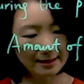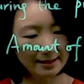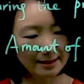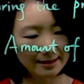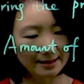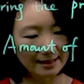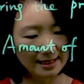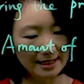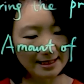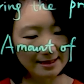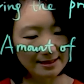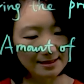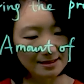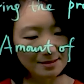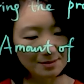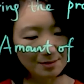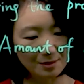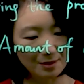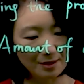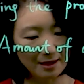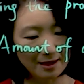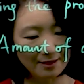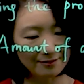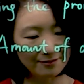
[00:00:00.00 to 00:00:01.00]
And that is
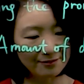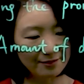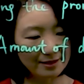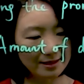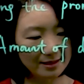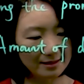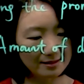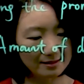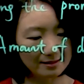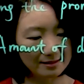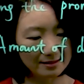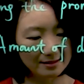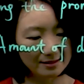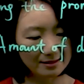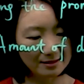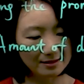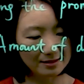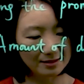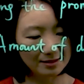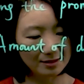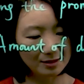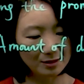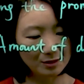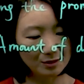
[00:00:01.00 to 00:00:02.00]
profit
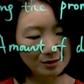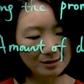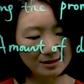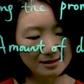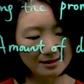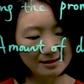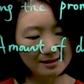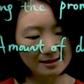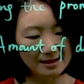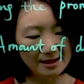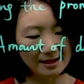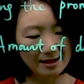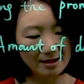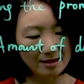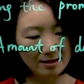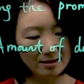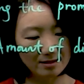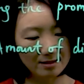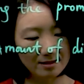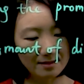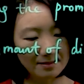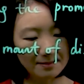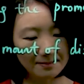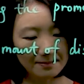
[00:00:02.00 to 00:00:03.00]
during
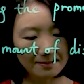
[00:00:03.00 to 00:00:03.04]
sale.